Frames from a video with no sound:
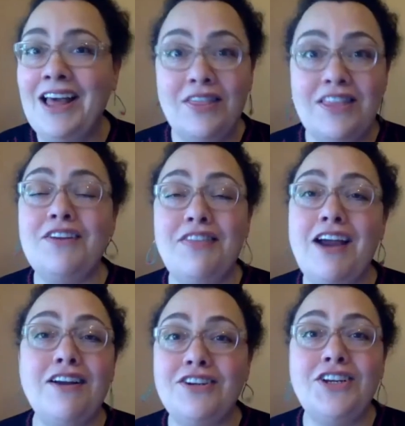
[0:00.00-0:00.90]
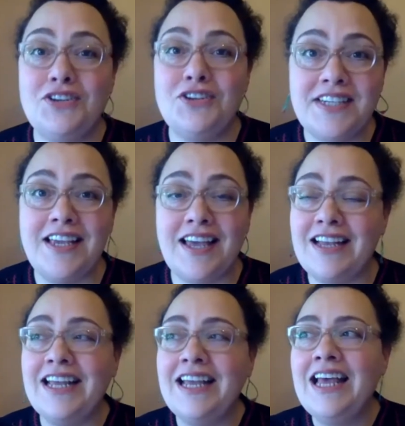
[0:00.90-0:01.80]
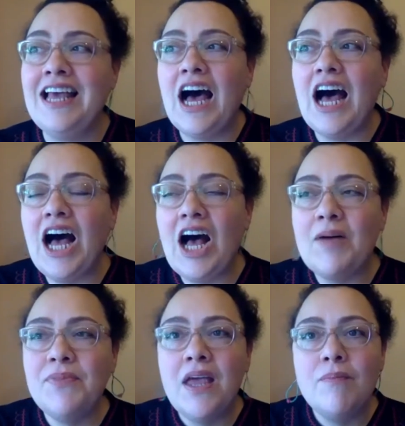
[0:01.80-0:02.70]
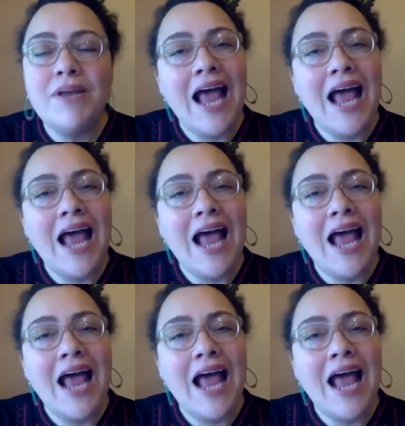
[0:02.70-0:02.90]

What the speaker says: They're using it. But